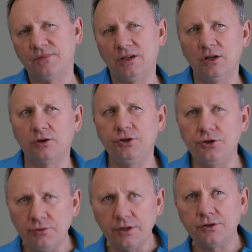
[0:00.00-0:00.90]
you know,
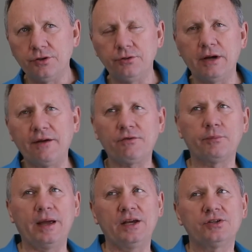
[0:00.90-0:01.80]
you can do
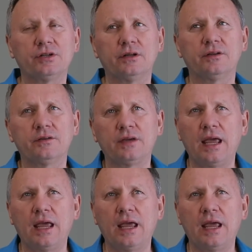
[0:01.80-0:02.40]
affirmations